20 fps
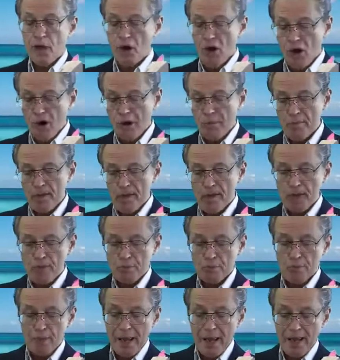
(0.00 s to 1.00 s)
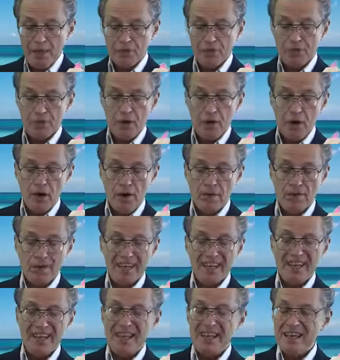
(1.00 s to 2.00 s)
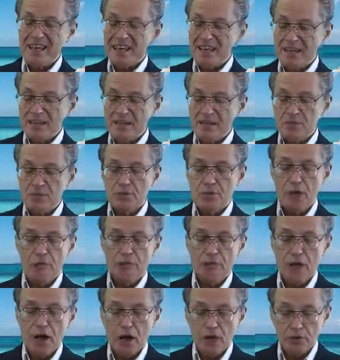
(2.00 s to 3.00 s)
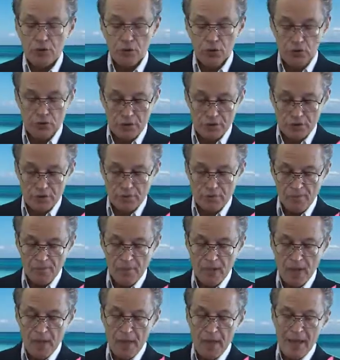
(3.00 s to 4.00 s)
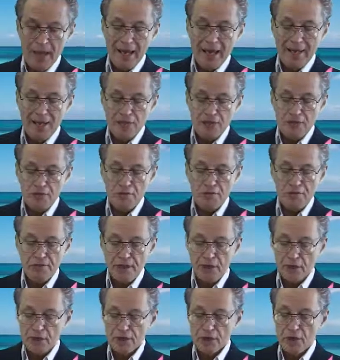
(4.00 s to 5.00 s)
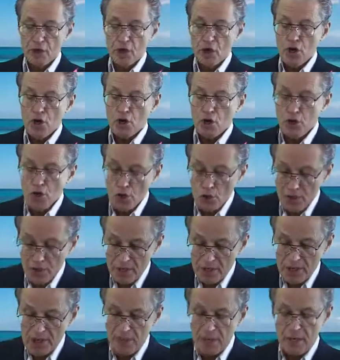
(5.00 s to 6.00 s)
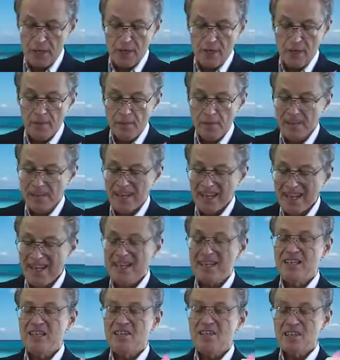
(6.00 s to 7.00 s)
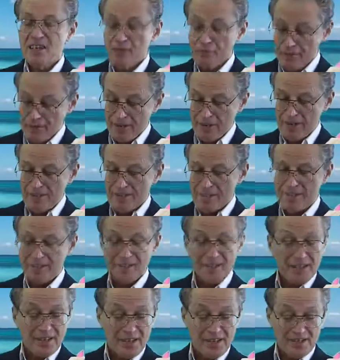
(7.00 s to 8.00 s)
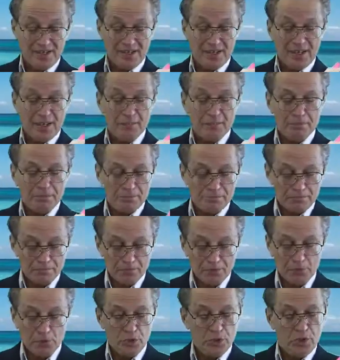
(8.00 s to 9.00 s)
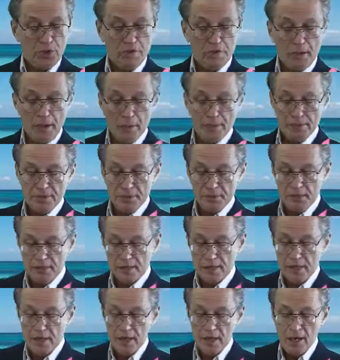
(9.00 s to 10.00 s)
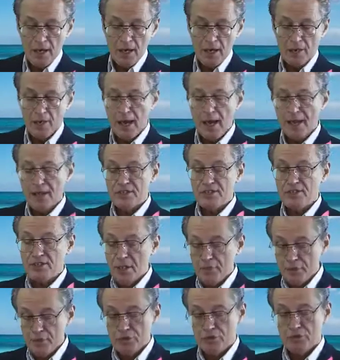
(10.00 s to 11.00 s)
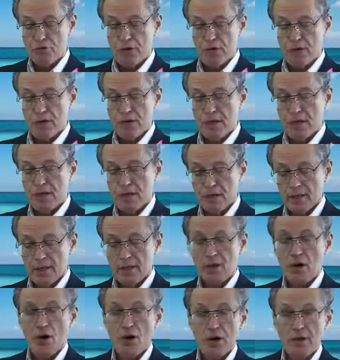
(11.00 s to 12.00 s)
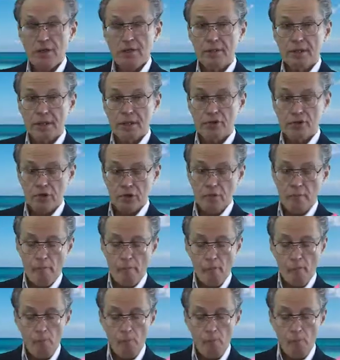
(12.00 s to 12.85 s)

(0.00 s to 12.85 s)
Harmony is based on the ease of concords, and is the felt unity in difference, the concept, unity of opposites, like symmetry in architecture.